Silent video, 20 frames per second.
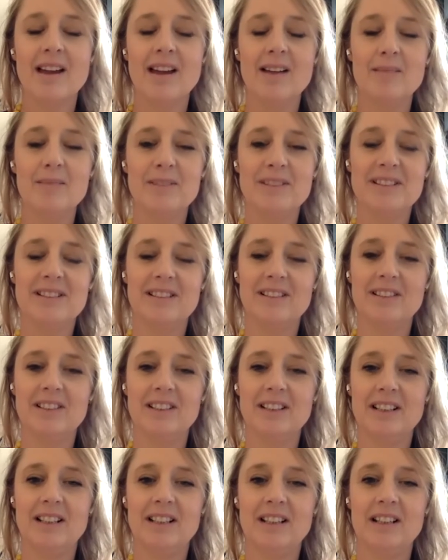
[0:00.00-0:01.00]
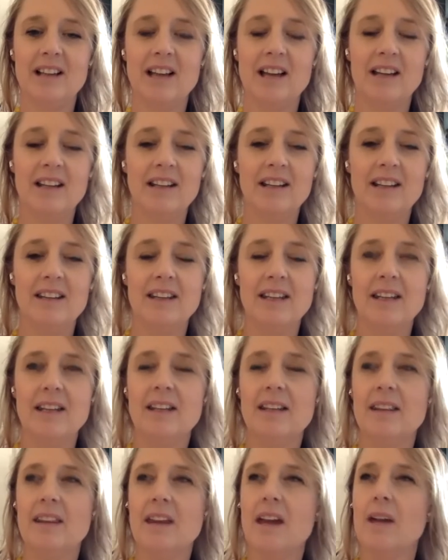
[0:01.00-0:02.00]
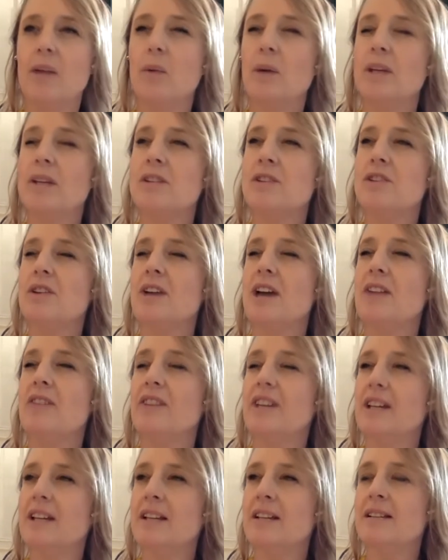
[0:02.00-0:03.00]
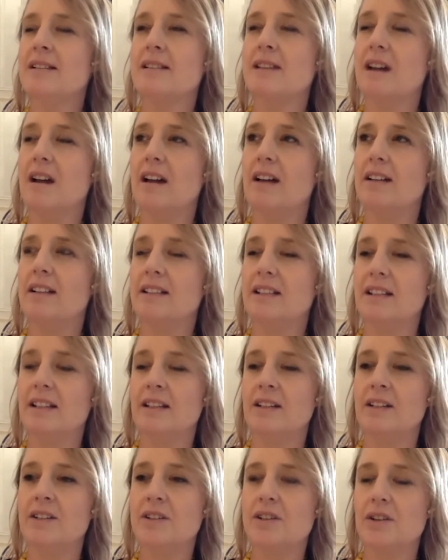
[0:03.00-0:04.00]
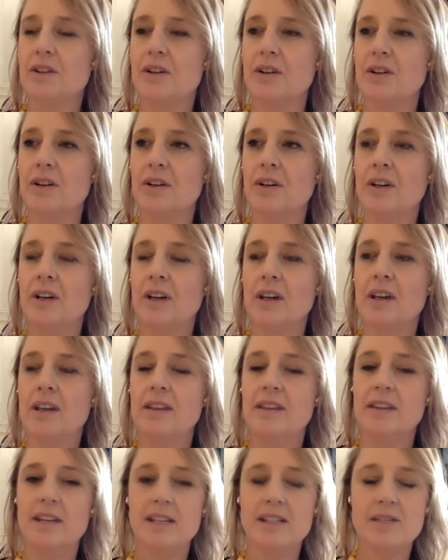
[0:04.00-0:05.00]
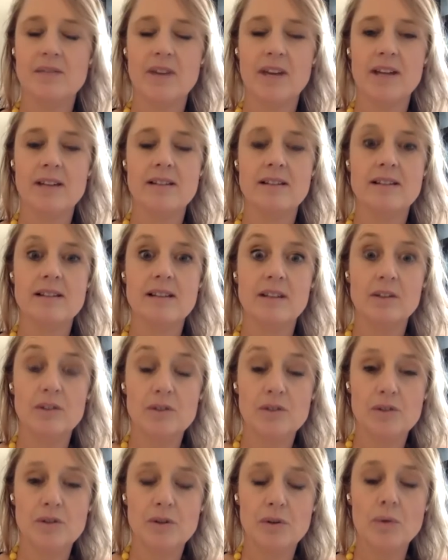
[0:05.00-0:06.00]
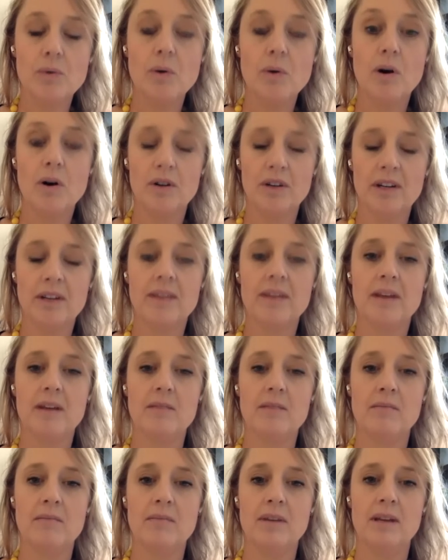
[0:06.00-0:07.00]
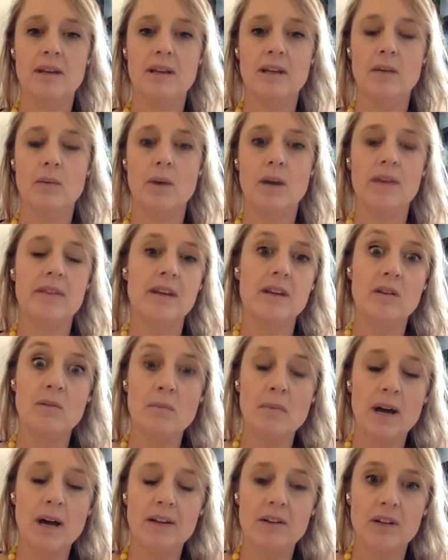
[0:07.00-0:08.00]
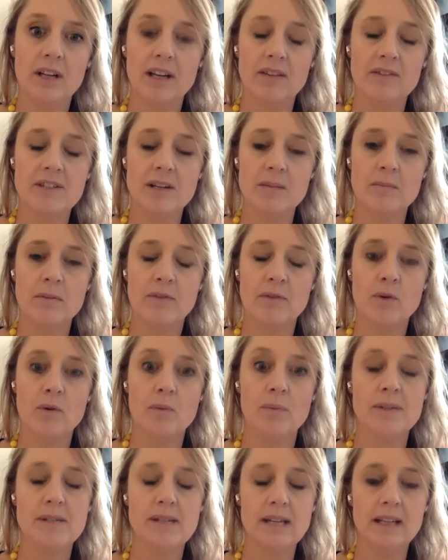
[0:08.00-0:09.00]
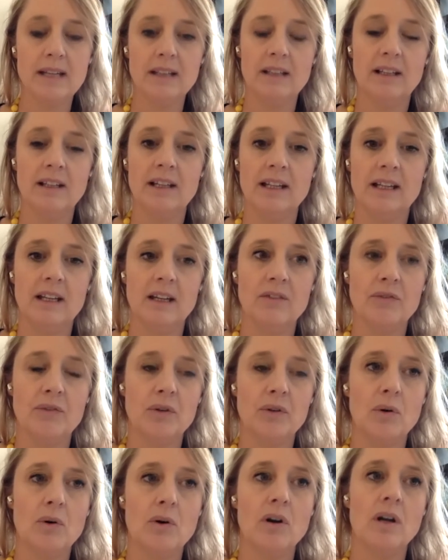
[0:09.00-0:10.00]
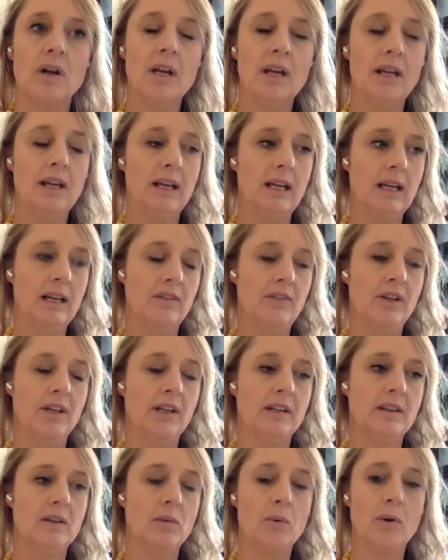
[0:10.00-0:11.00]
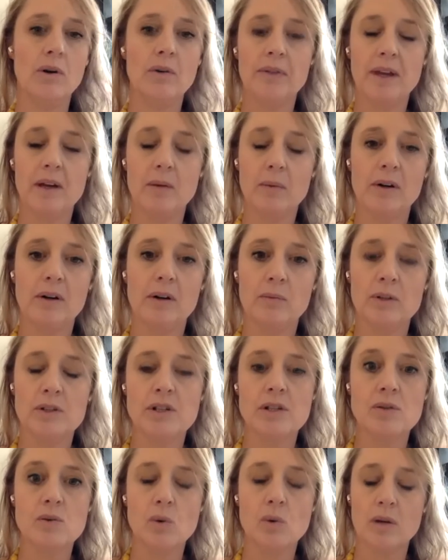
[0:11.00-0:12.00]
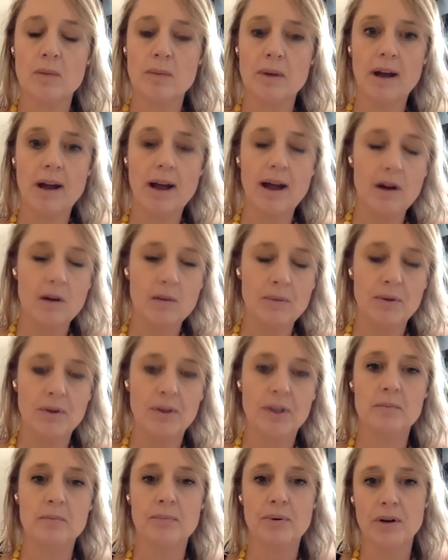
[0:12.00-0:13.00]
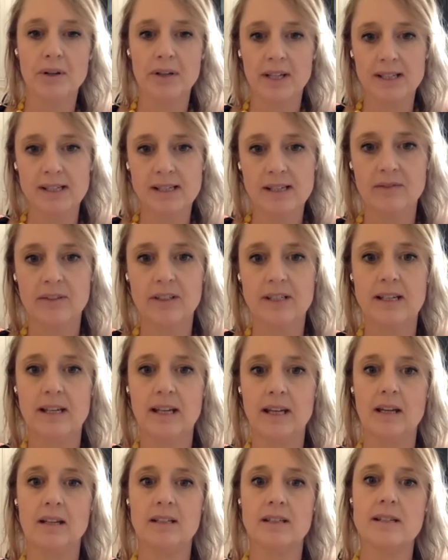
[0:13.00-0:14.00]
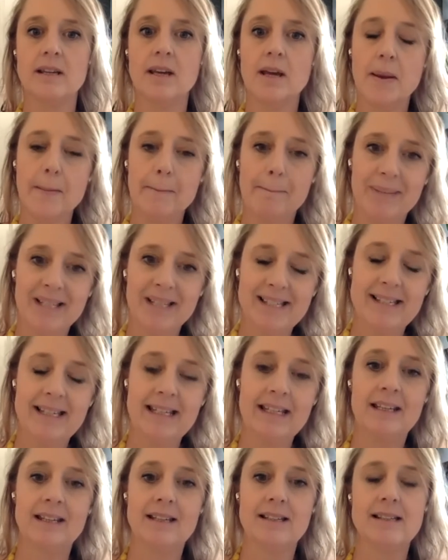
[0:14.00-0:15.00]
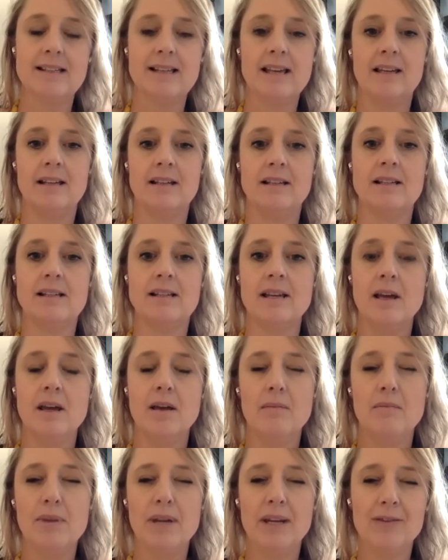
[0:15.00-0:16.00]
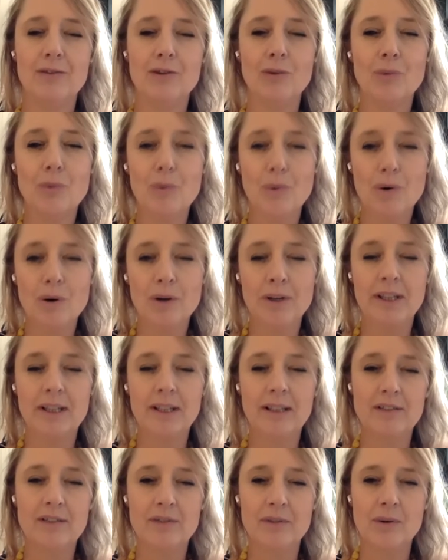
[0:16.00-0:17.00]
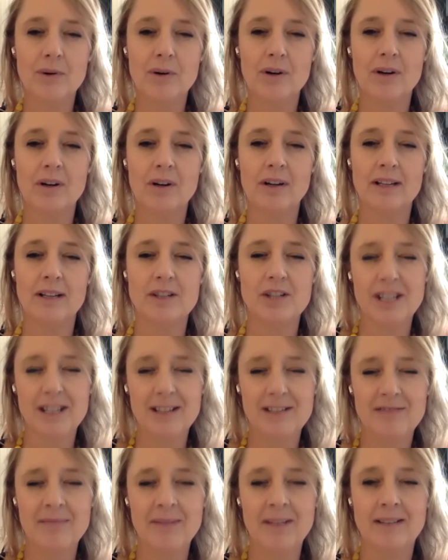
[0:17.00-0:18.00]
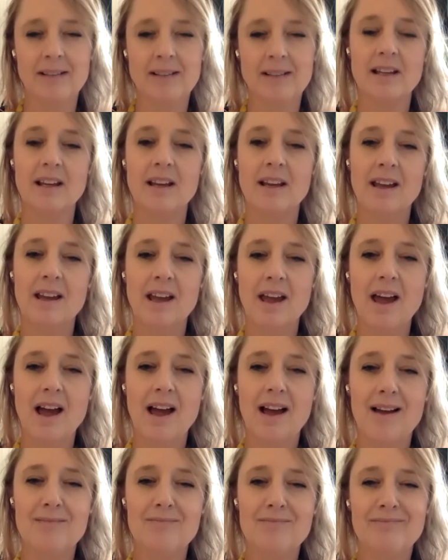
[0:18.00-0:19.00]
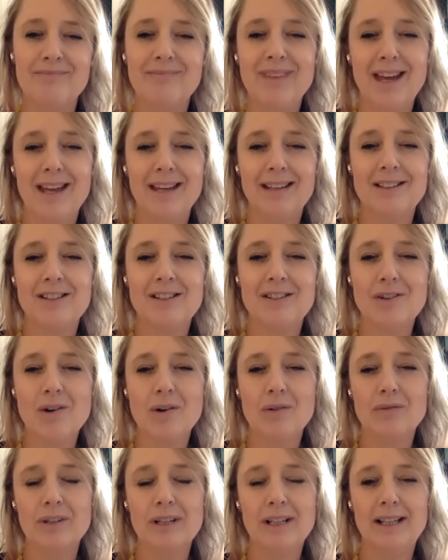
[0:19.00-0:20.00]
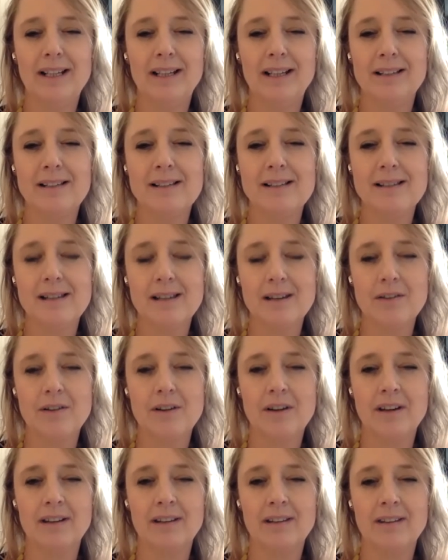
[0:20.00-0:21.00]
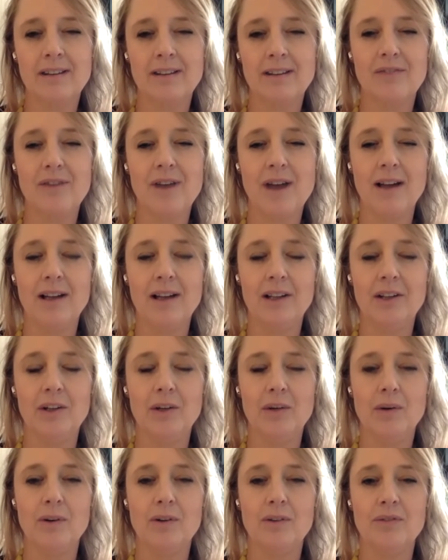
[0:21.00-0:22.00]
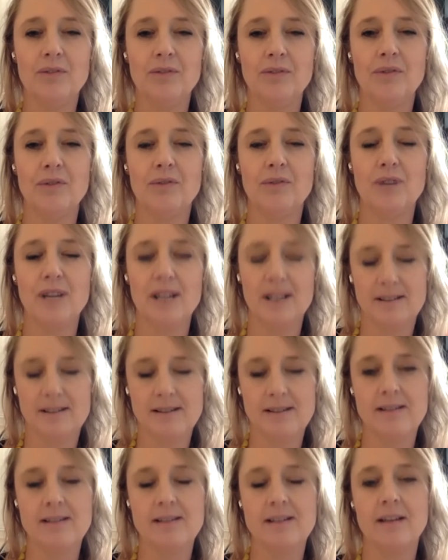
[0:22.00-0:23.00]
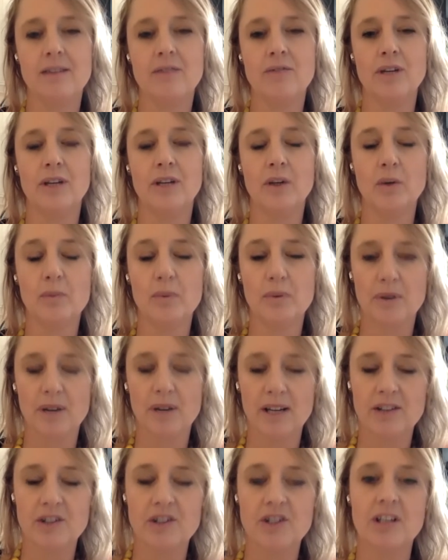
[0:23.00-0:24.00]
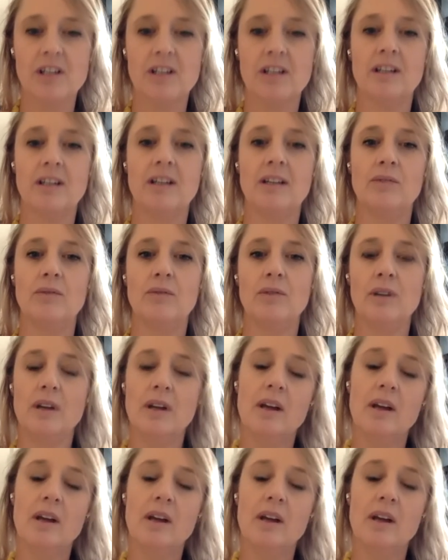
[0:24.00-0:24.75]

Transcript: Absolutely. And I think that once you have insight into these phases and you do honor them in a way that you might not have done before, particularly if you're living in the world that we're in, which is all about output and productivity and busyness and being rewarded for achievement, and not really considering the value of rest and recuperation.